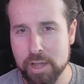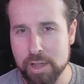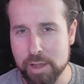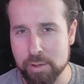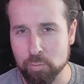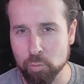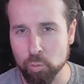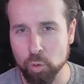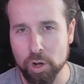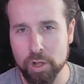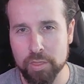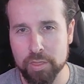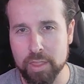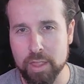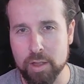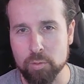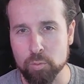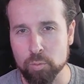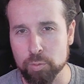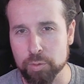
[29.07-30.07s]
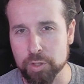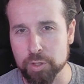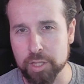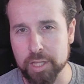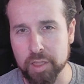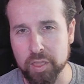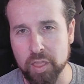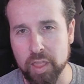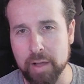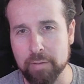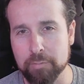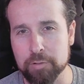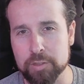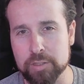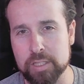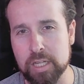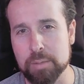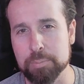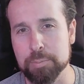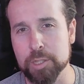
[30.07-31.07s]
and one that really
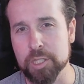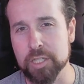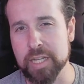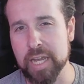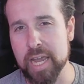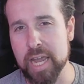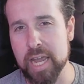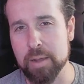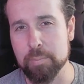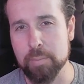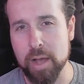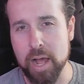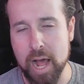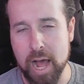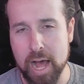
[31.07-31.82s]
levels up your game